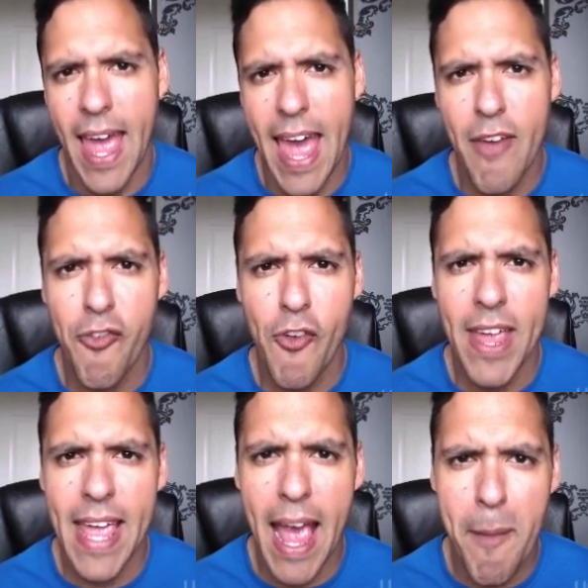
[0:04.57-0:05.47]

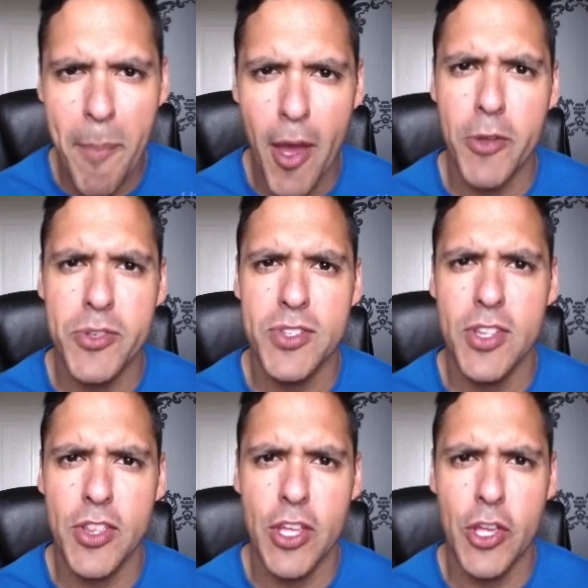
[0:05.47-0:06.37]
Every
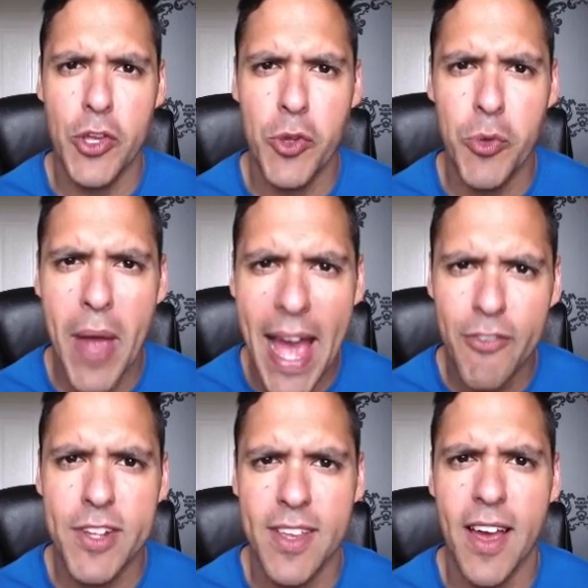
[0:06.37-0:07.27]
post that you
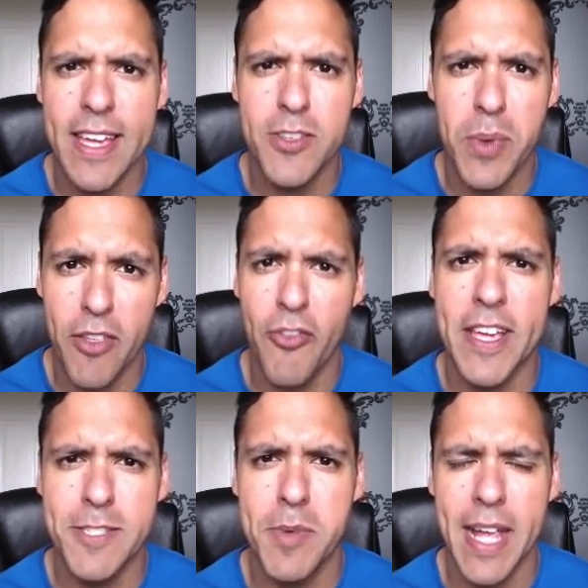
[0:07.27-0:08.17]
advertise with a
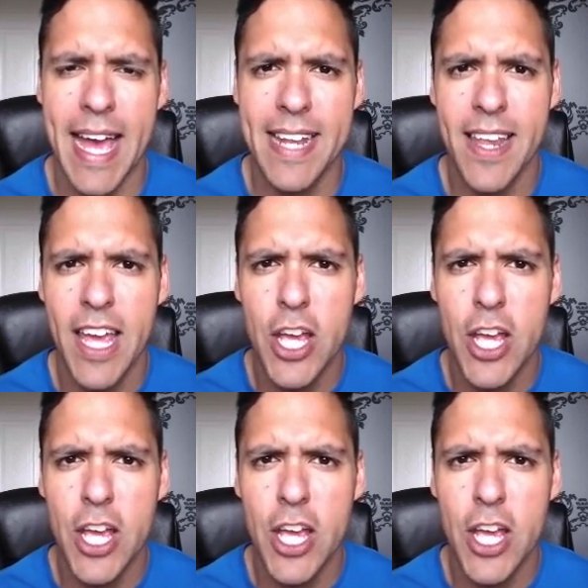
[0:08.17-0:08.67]
Facebook ad